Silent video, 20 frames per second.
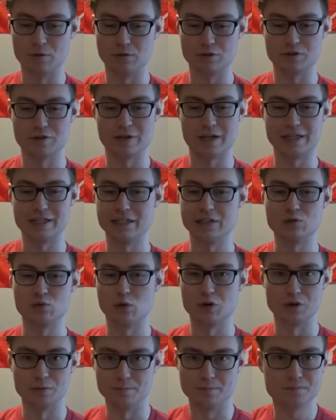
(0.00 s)
Lucas Hernandez,
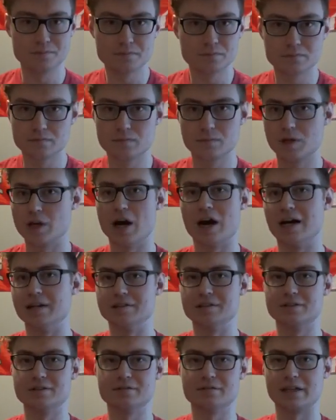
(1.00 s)
were
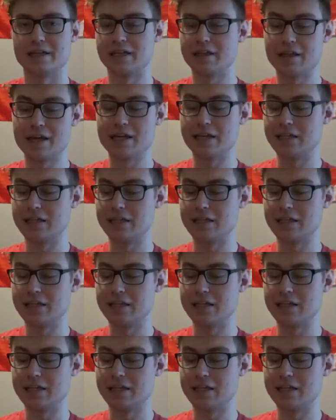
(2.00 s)
gods. Like